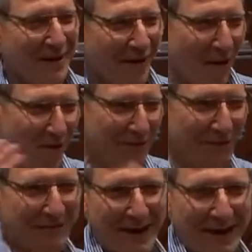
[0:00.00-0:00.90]
old
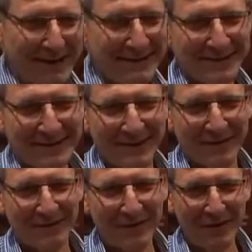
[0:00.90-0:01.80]
friends,
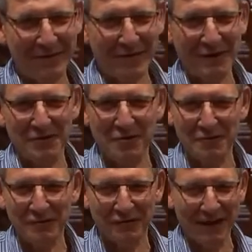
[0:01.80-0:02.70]
very, very
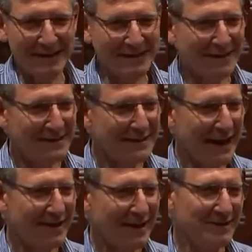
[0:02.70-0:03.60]
new friends, and a
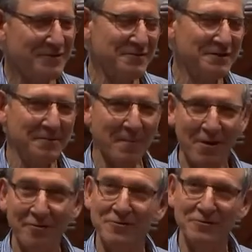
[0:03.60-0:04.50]
shout out to
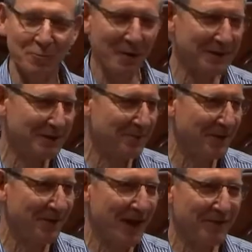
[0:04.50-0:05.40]
Simone who's watching
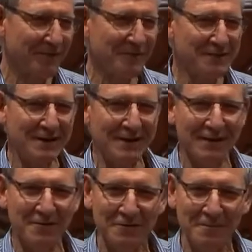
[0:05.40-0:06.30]
but unfortunately
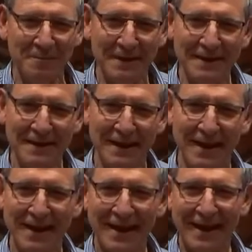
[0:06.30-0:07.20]
couldn't be here,